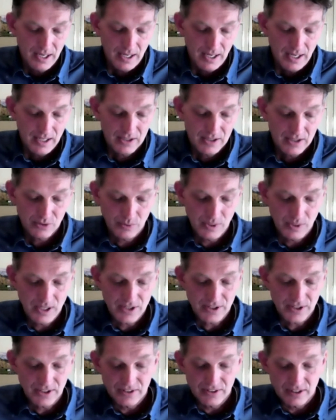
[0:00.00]
It is
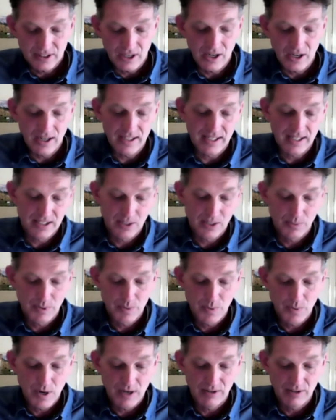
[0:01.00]
worth underlining that we
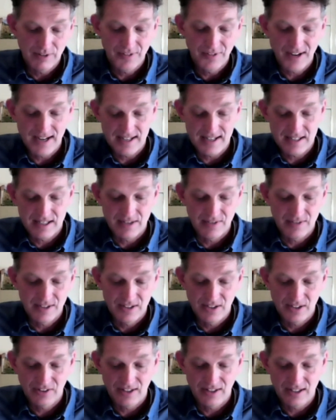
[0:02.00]
were effective in
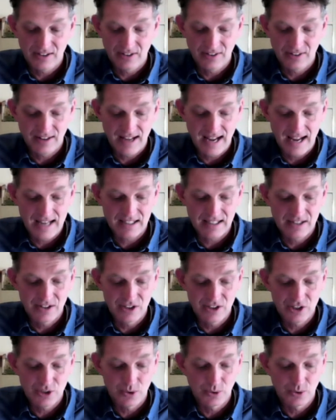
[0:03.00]
the sense that in the
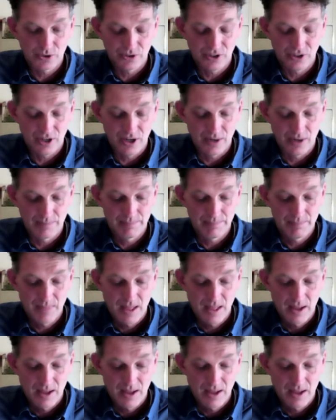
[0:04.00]
short term,